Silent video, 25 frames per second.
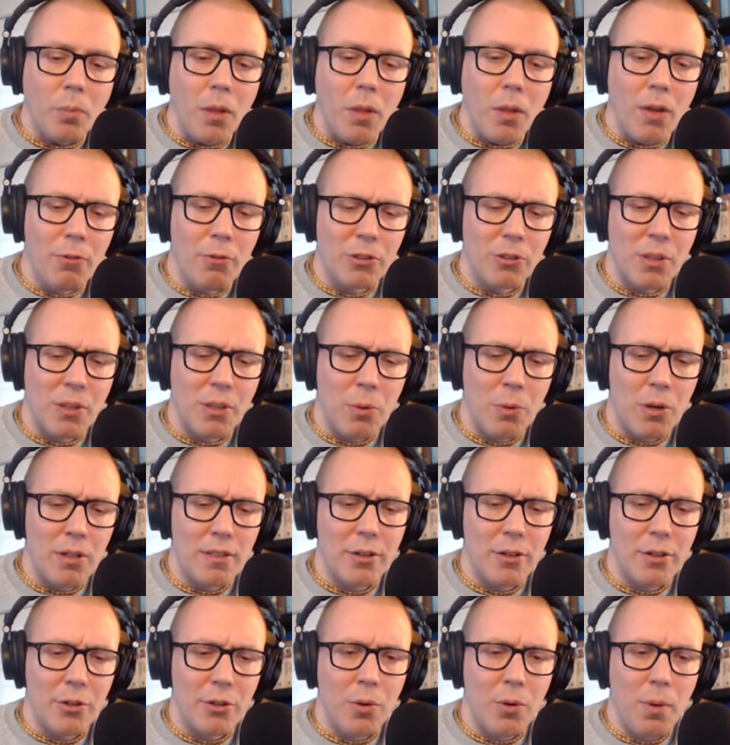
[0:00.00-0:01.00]
First, I want to
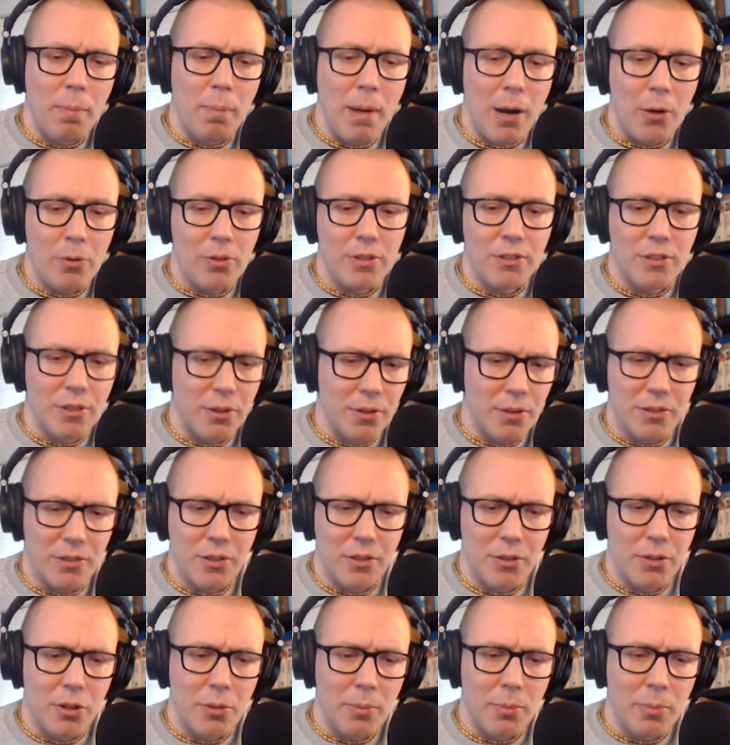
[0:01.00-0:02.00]
tell you about the series and a
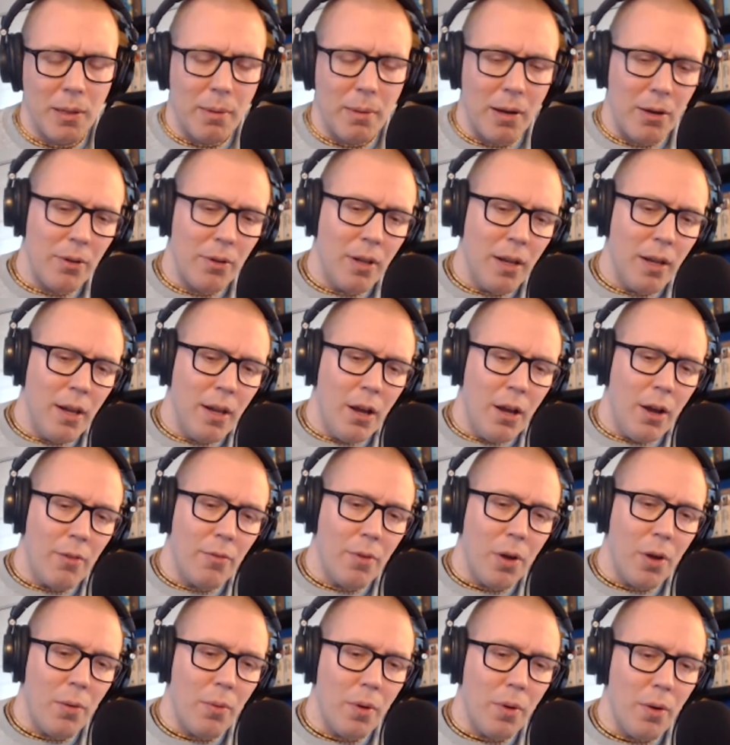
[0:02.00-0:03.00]
little bit about
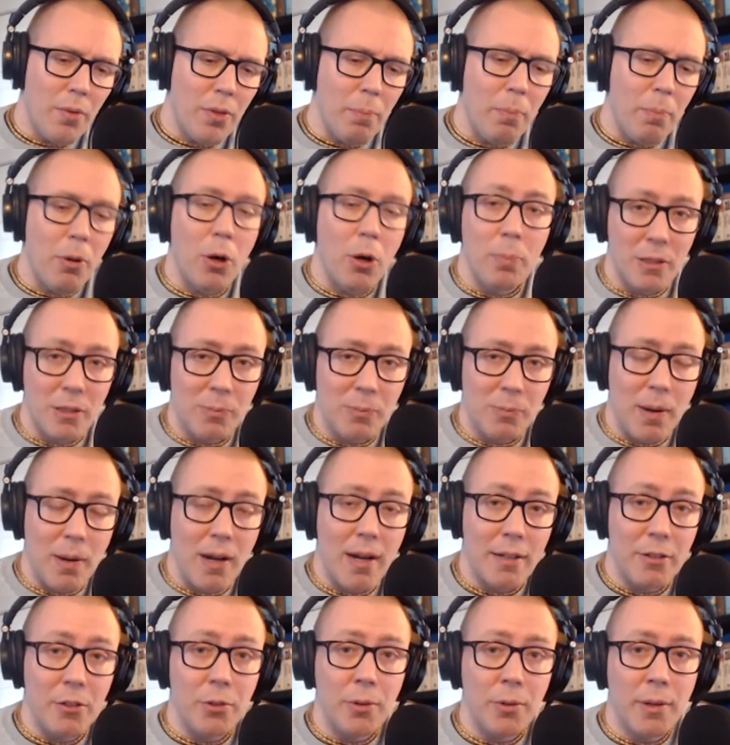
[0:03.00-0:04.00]
the purpose
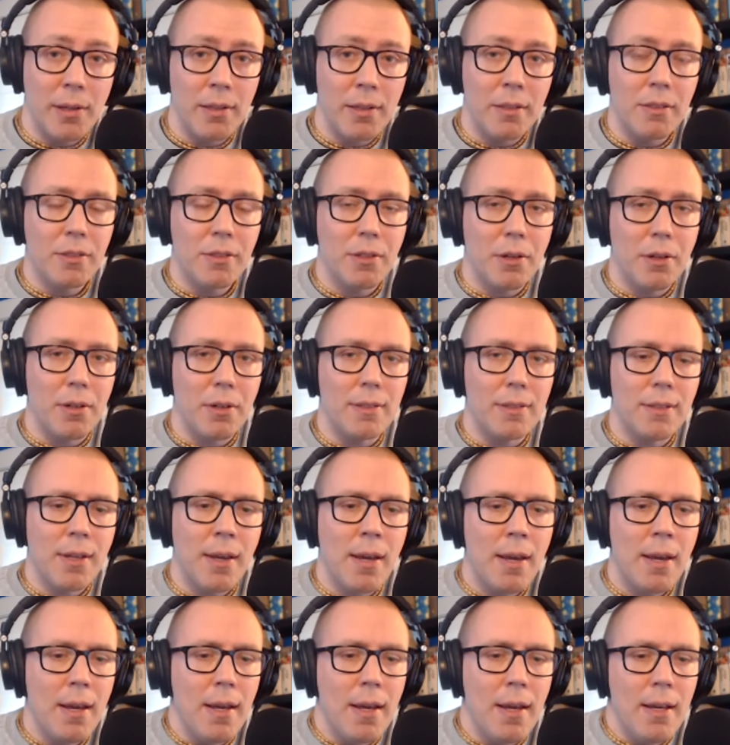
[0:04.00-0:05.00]
behind doing this series.
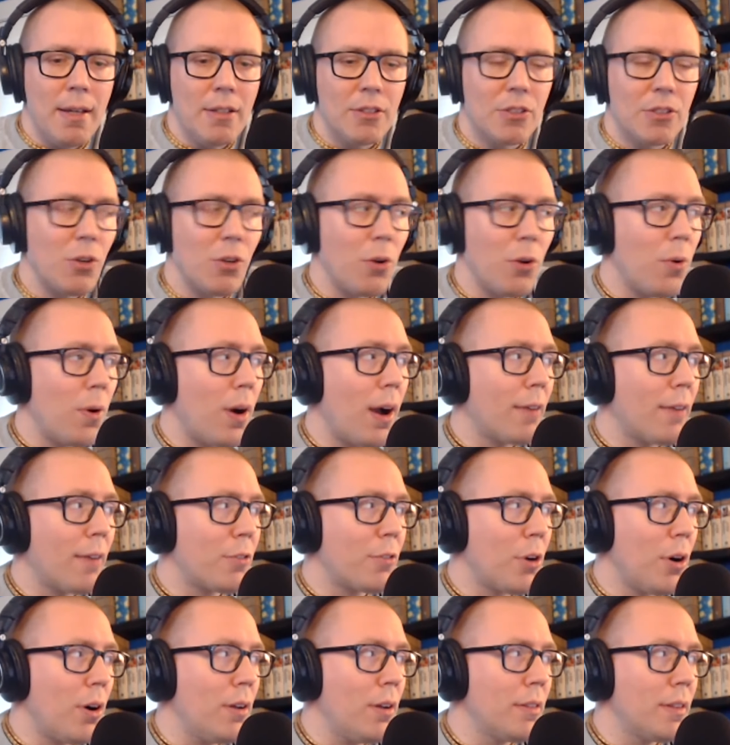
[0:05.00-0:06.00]
So I've
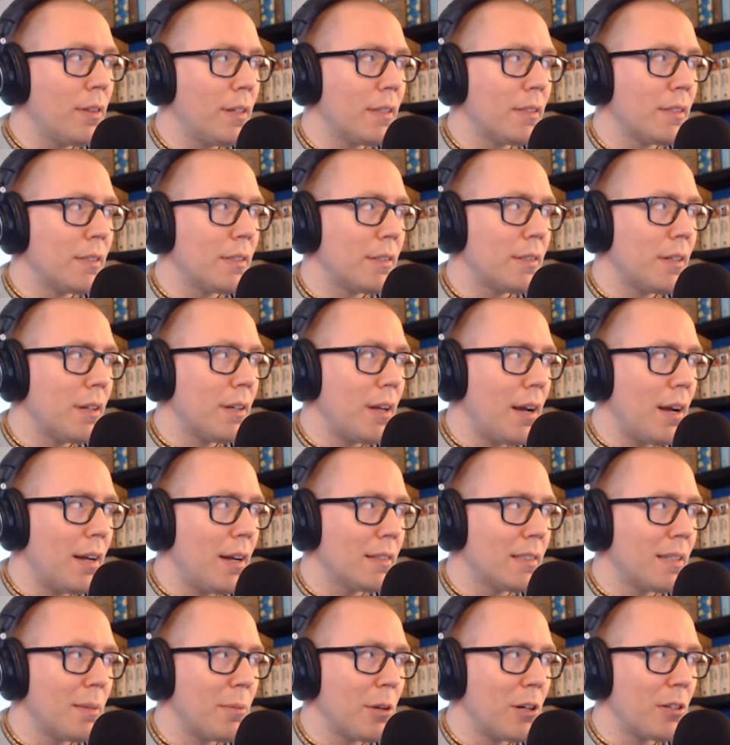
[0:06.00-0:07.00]
called this
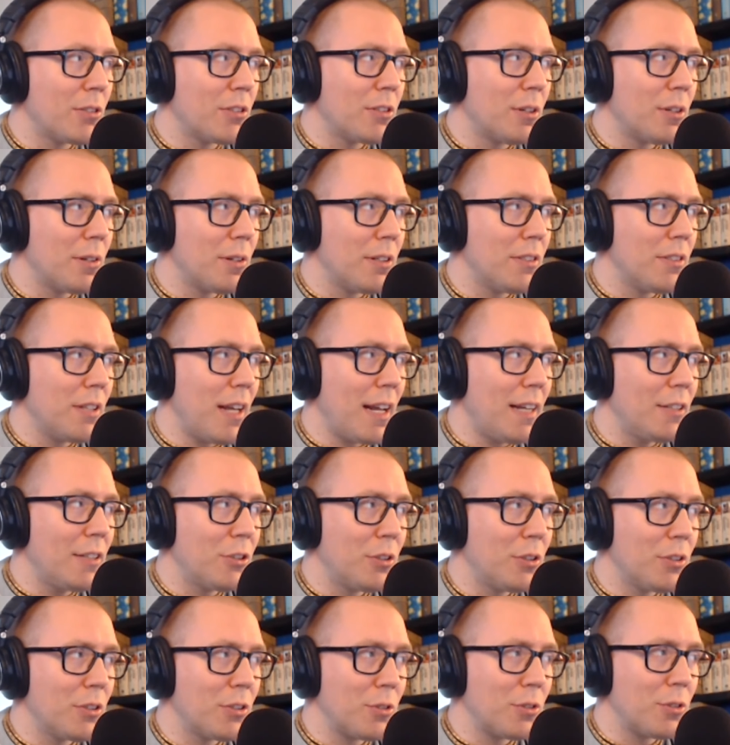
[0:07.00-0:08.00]
seminar series Ancient
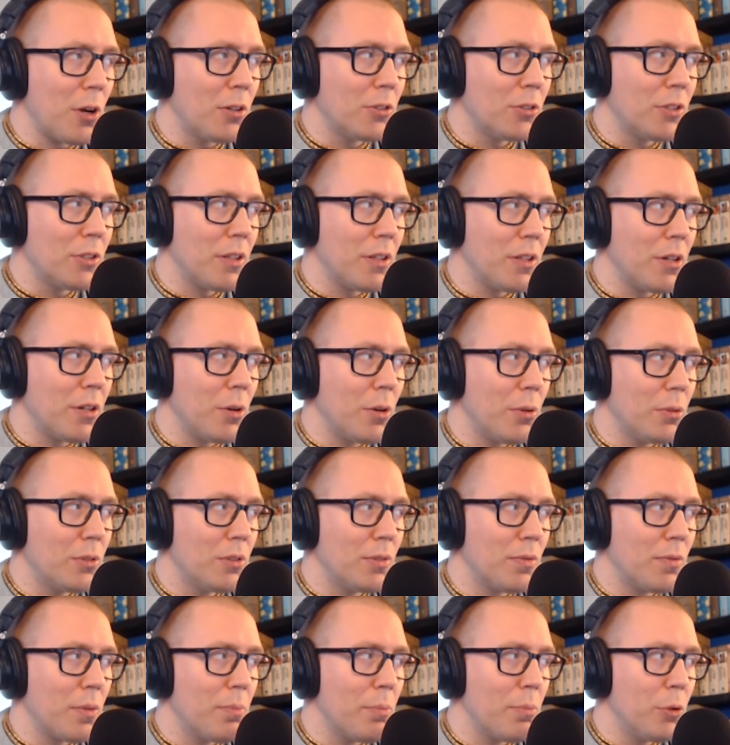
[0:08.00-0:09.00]
Astrology and the Nodes
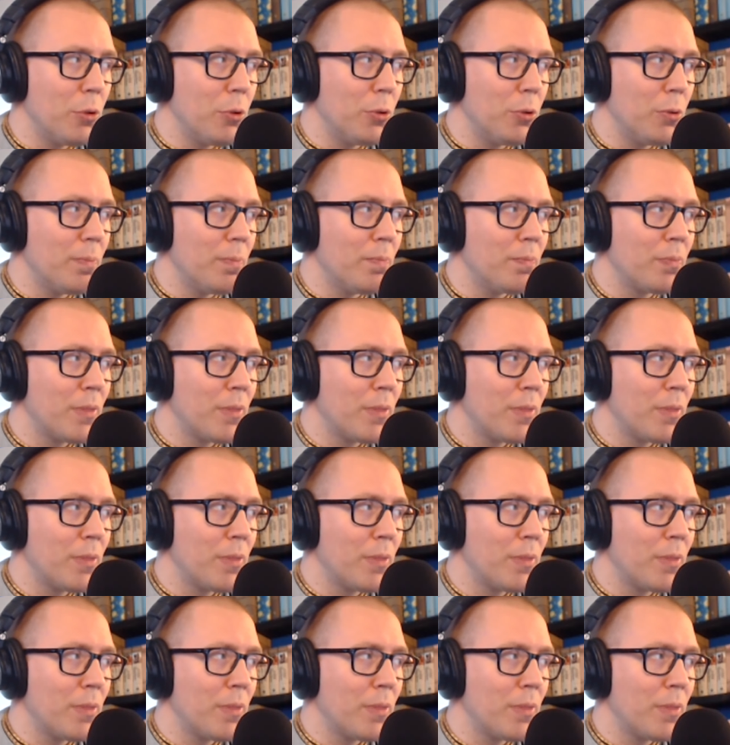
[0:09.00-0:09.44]
of the Moon.